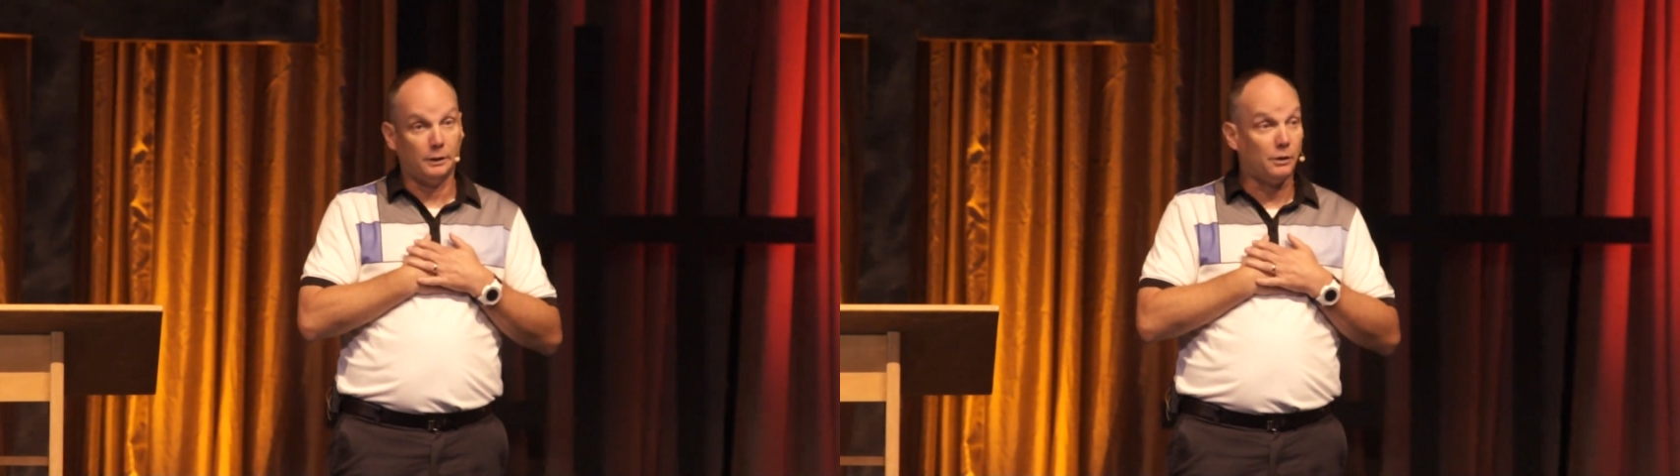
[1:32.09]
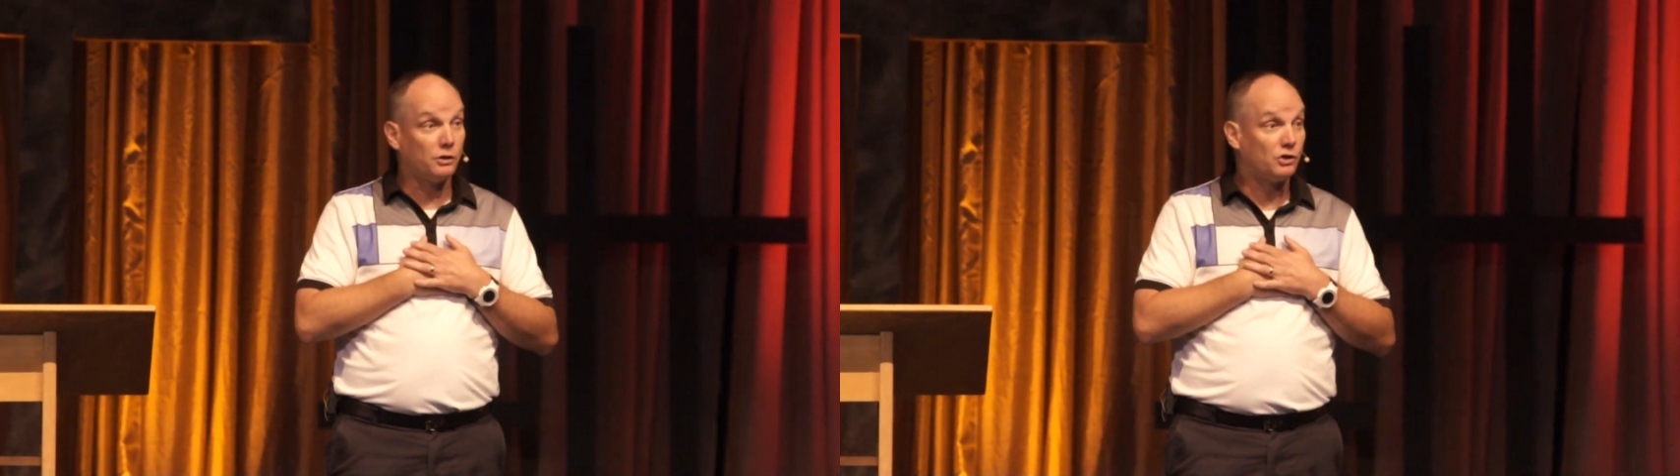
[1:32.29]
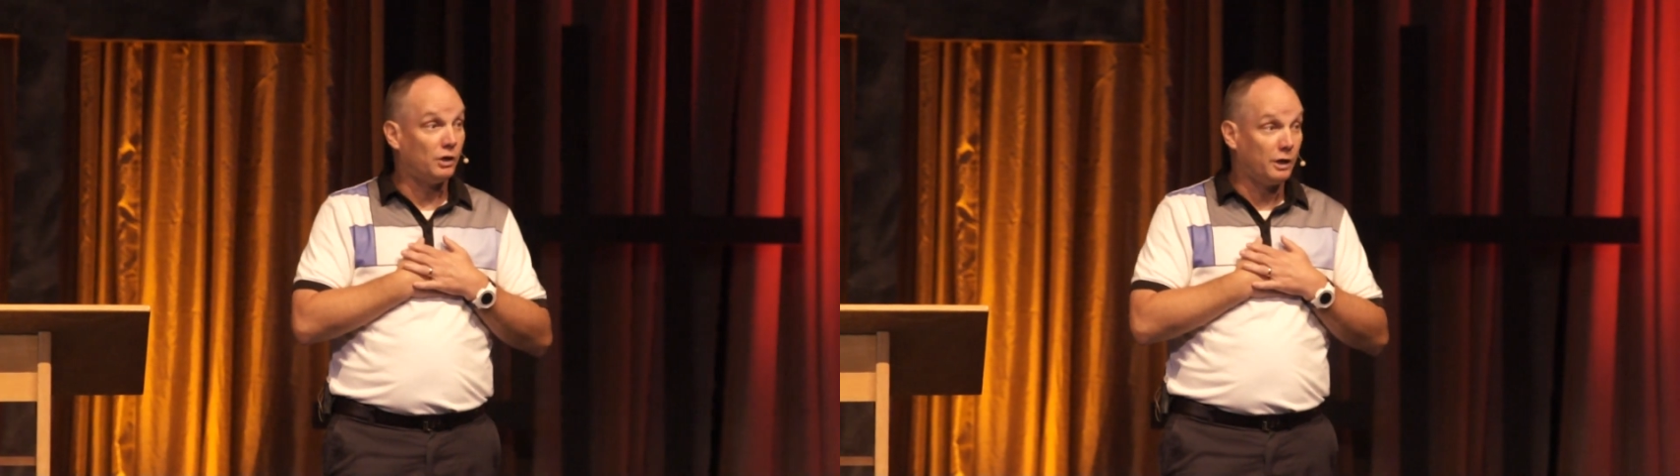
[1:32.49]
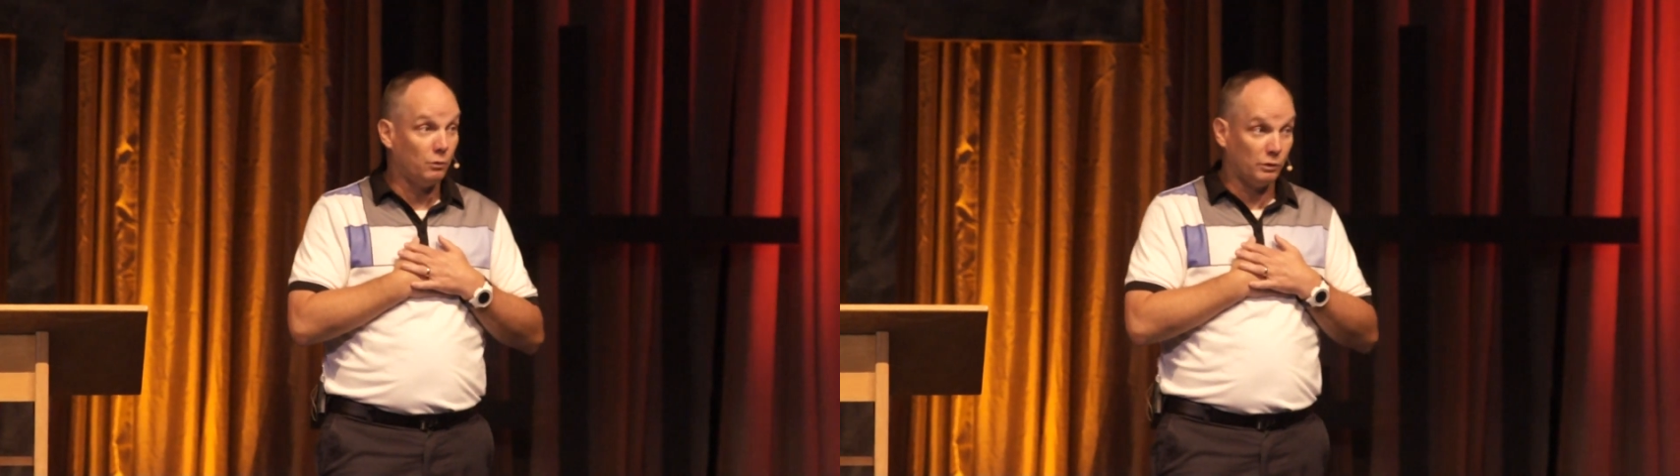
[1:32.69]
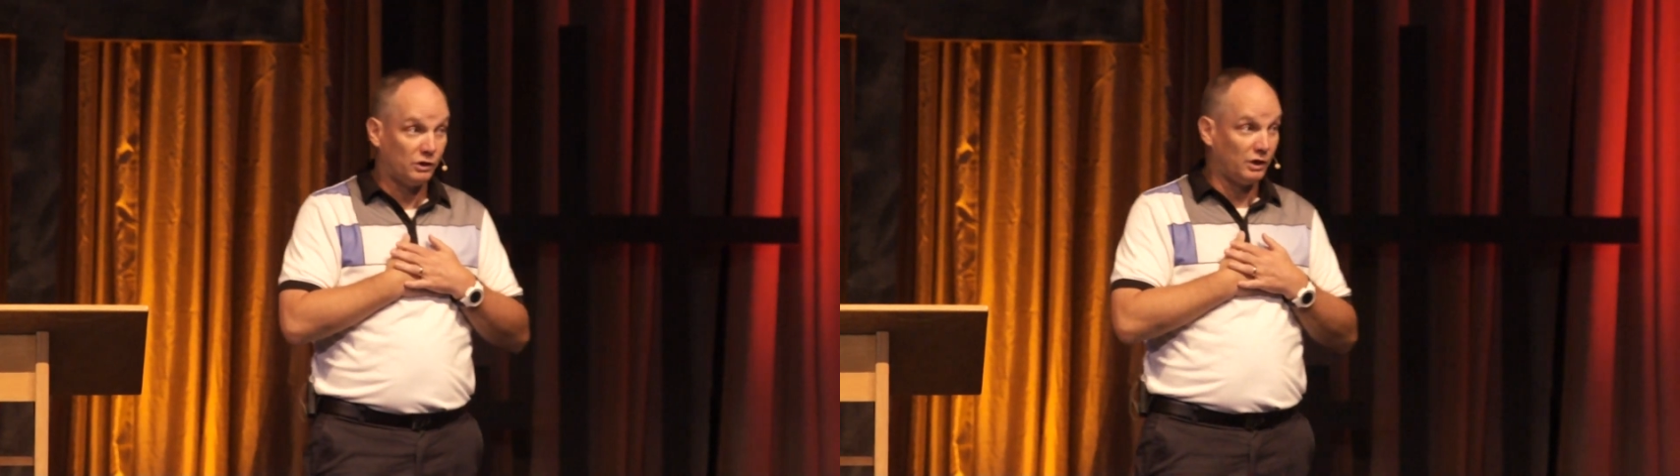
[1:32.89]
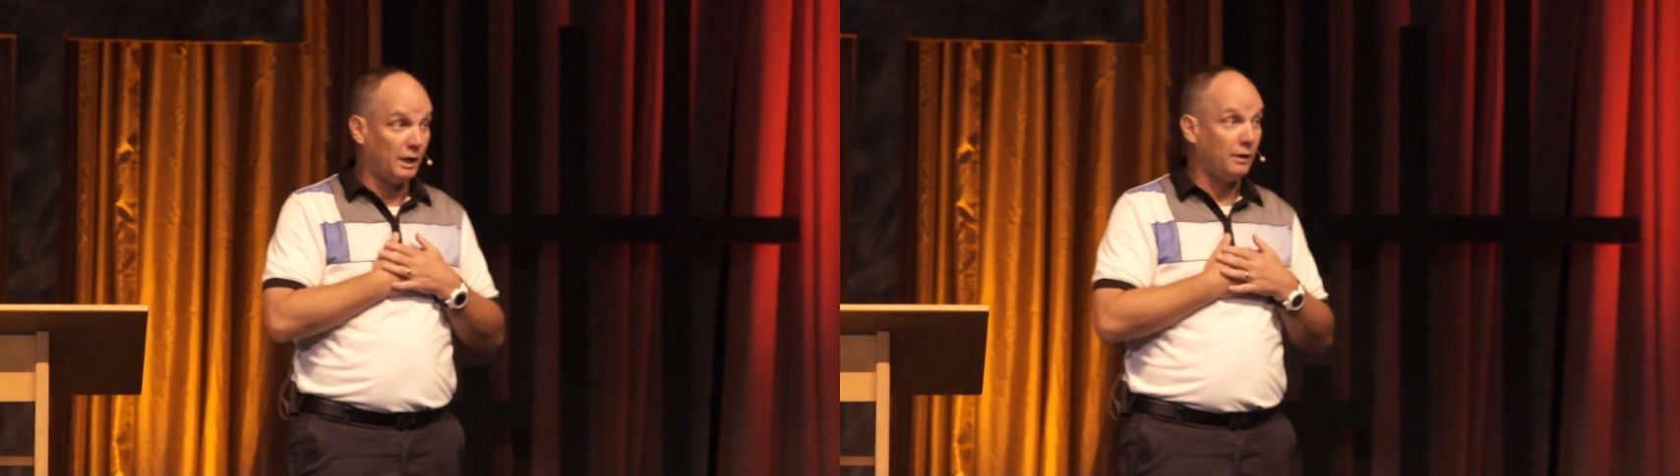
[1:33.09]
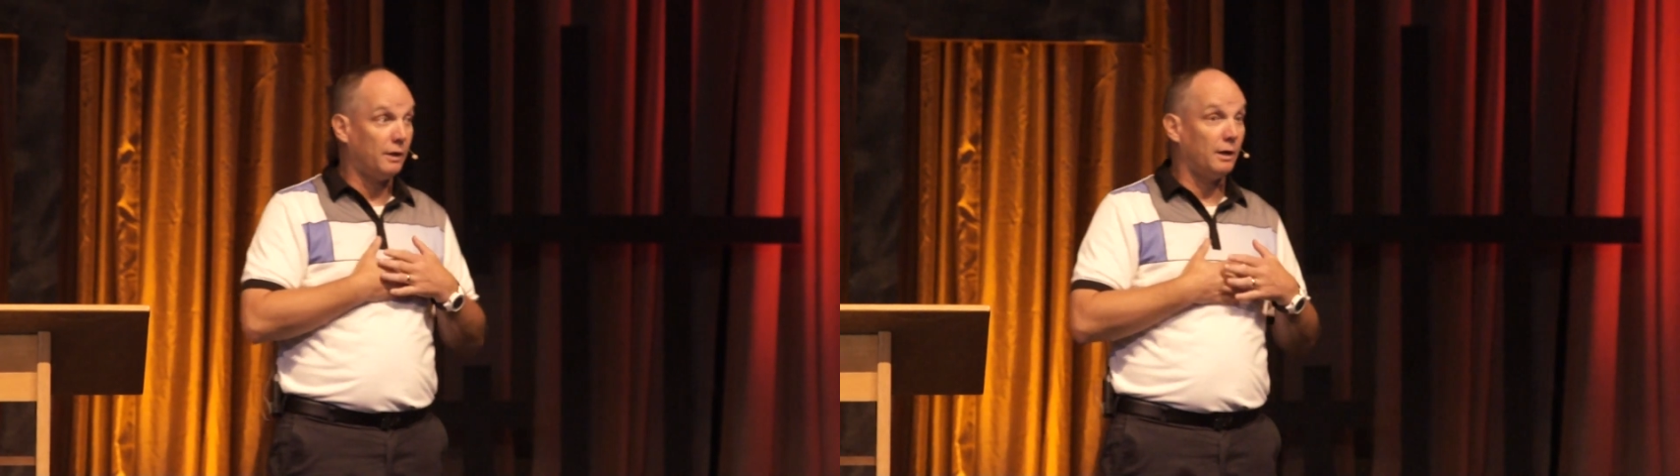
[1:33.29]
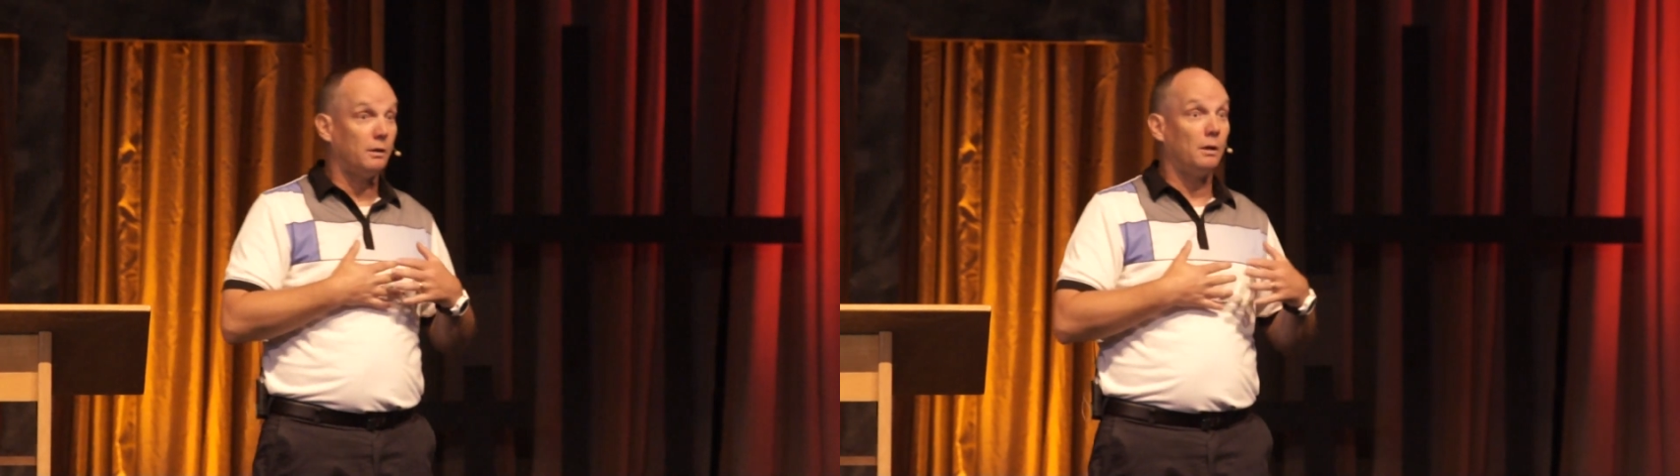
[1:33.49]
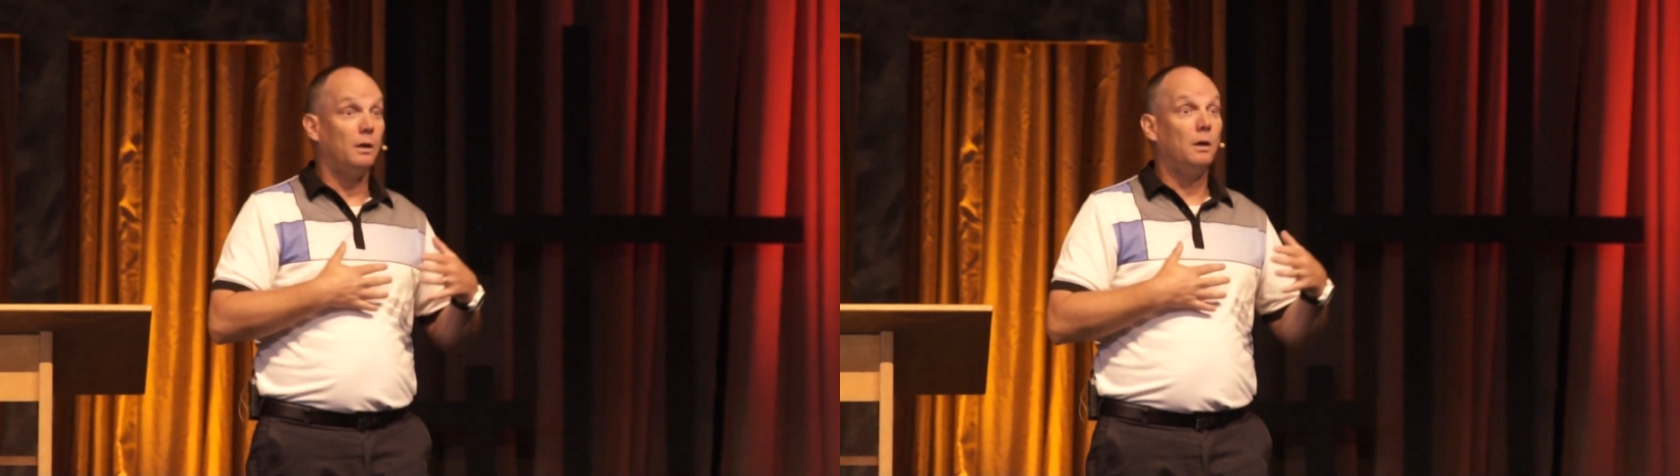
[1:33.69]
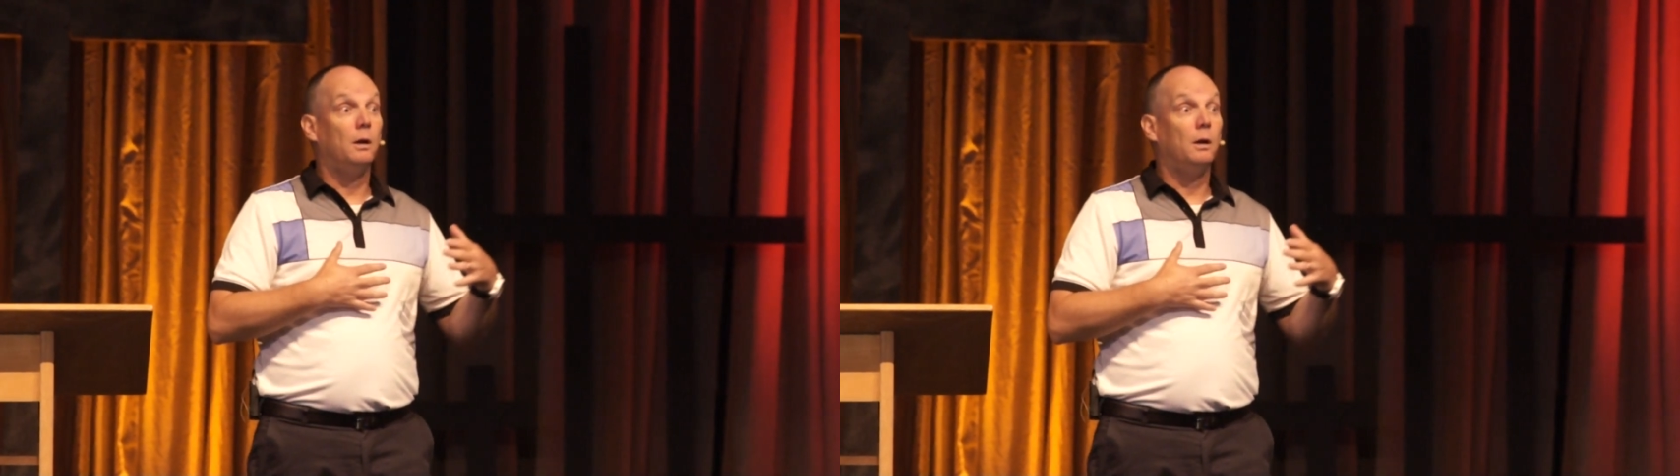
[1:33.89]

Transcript: Another study would say that